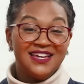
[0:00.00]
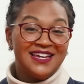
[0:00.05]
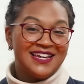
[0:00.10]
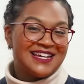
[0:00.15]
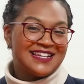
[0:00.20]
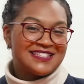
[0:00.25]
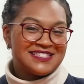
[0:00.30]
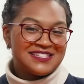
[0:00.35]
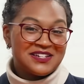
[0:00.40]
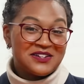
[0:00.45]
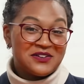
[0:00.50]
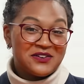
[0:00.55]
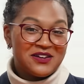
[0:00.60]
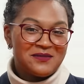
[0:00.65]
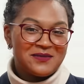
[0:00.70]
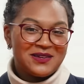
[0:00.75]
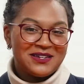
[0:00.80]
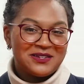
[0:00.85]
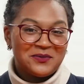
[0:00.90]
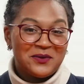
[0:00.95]
It's an
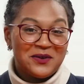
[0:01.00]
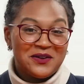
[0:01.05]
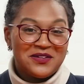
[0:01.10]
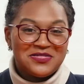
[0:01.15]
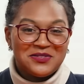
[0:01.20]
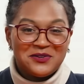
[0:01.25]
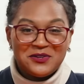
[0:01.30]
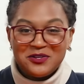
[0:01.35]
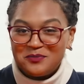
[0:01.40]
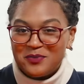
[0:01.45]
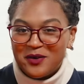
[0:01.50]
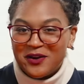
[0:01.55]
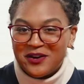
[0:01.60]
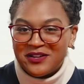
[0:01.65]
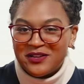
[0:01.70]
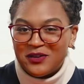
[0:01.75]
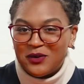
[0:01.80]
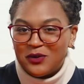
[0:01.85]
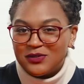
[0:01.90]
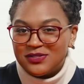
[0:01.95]
agreement where a third party
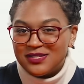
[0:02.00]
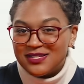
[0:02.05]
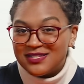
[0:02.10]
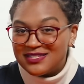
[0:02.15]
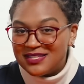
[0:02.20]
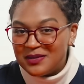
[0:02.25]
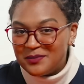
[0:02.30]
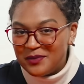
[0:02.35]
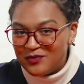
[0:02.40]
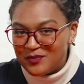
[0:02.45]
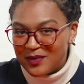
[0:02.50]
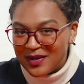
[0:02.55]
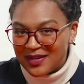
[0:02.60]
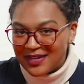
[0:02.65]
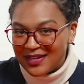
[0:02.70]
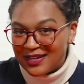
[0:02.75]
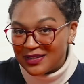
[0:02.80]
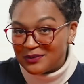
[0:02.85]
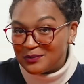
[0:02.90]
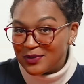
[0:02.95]
holds a sum of
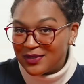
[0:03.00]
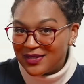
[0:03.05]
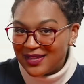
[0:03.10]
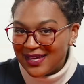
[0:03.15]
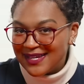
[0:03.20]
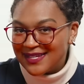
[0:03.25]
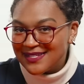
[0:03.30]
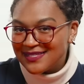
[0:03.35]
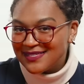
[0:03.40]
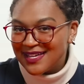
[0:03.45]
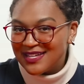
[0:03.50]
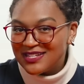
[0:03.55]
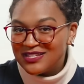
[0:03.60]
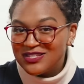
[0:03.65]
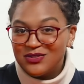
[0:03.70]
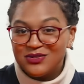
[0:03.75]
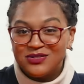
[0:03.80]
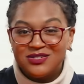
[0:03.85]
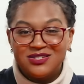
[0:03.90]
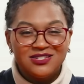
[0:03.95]
money in place
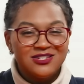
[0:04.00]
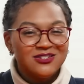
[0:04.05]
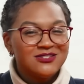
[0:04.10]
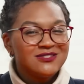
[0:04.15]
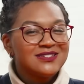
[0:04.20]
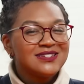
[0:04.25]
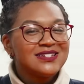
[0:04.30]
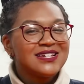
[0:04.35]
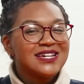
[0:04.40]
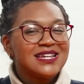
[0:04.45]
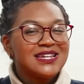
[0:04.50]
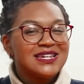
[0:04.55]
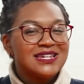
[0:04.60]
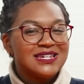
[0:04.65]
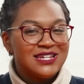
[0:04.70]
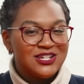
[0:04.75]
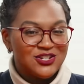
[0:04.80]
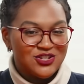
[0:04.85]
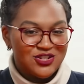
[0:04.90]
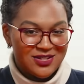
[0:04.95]
until certain
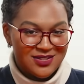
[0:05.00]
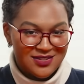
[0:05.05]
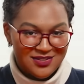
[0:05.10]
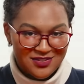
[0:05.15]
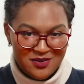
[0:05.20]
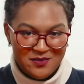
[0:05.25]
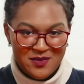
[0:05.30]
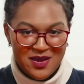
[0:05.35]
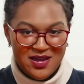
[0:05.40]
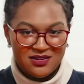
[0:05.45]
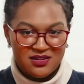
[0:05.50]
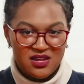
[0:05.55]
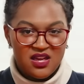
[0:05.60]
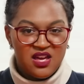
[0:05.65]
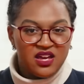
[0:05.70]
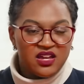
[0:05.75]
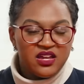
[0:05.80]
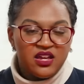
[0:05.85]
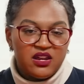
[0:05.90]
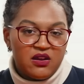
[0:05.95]
conditions are met.
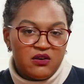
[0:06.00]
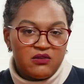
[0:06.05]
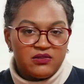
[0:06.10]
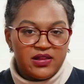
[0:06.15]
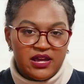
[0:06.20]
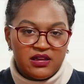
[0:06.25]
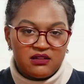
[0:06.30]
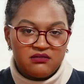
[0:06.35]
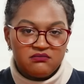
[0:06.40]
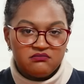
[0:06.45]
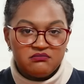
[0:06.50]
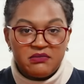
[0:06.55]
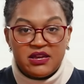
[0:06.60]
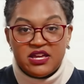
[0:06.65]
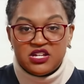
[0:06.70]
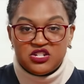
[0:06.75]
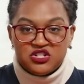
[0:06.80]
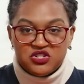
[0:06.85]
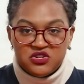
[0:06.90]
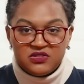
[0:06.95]
You know, like
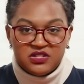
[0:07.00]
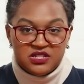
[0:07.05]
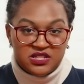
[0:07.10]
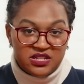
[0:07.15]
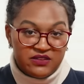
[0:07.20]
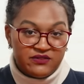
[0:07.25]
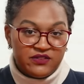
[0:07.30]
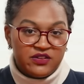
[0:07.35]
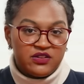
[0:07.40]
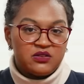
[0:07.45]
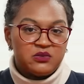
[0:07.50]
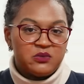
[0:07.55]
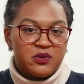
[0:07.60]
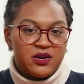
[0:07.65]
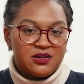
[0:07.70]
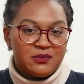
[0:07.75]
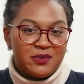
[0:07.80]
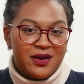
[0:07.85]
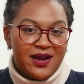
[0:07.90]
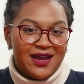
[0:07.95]
making sure the TV you want
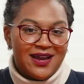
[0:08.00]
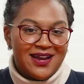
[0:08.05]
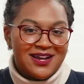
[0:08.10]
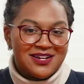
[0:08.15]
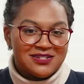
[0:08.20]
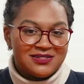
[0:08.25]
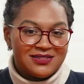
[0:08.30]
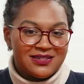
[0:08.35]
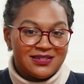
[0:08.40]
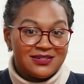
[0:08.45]
to buy actually